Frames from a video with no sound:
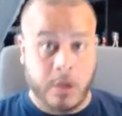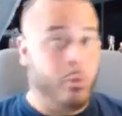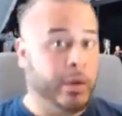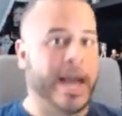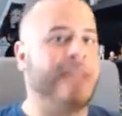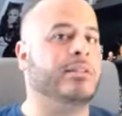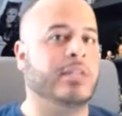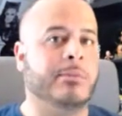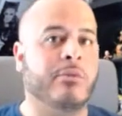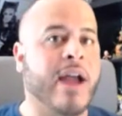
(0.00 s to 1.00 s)
We got to see
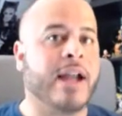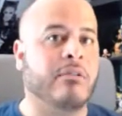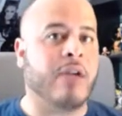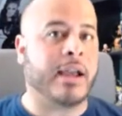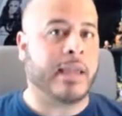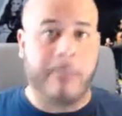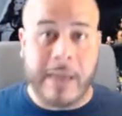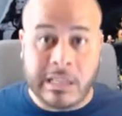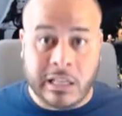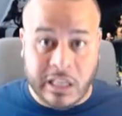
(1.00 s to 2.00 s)
him in Ragnarok, and
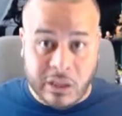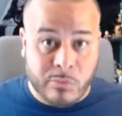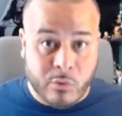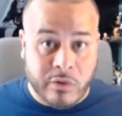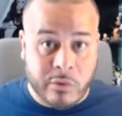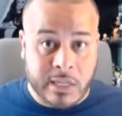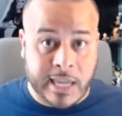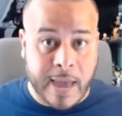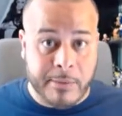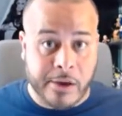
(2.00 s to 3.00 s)
basically this movie was a
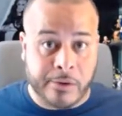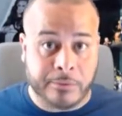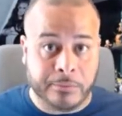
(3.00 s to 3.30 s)
cameo.